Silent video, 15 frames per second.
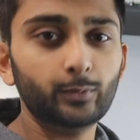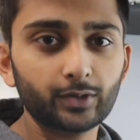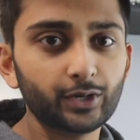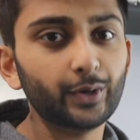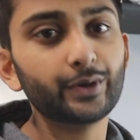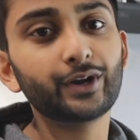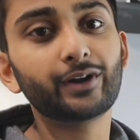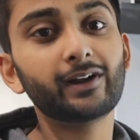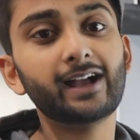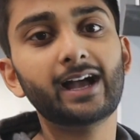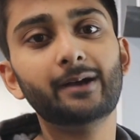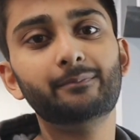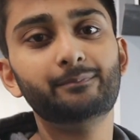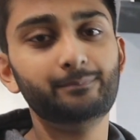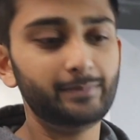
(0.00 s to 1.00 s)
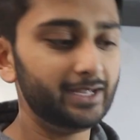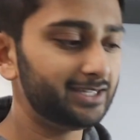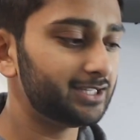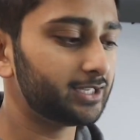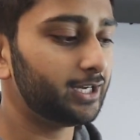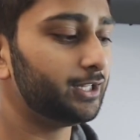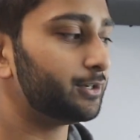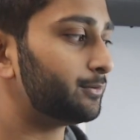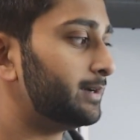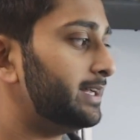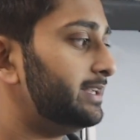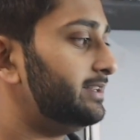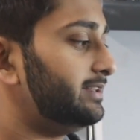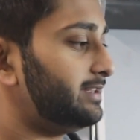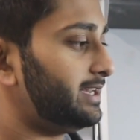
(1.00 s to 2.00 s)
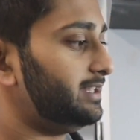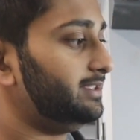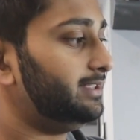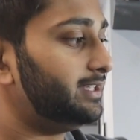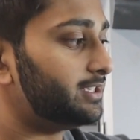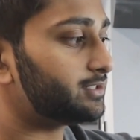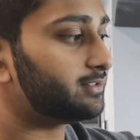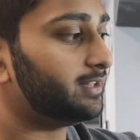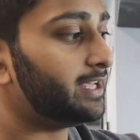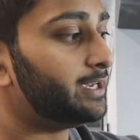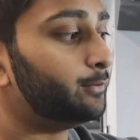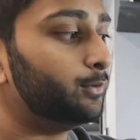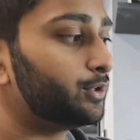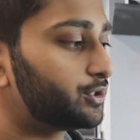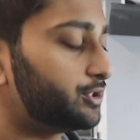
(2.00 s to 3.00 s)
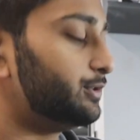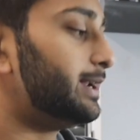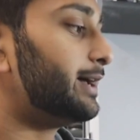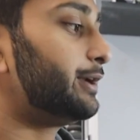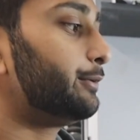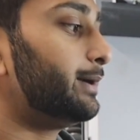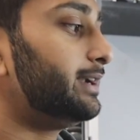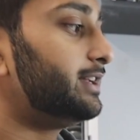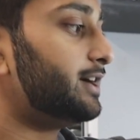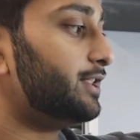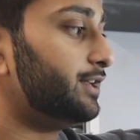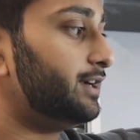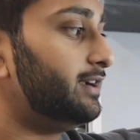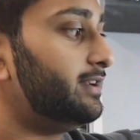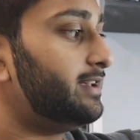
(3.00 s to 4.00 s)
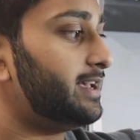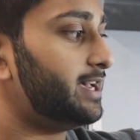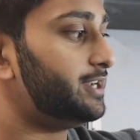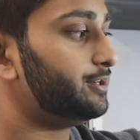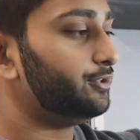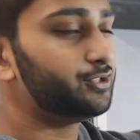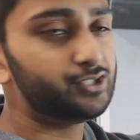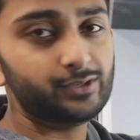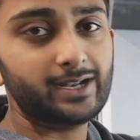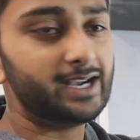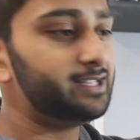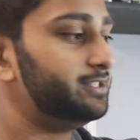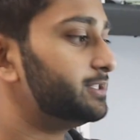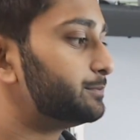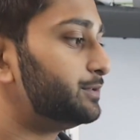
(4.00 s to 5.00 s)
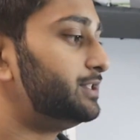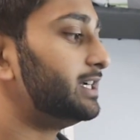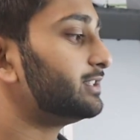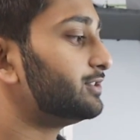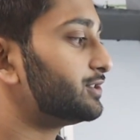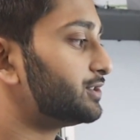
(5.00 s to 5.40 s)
We'll go in our app, make the color red, and this light will shoot out a red color, and it'll shoot out of this projector.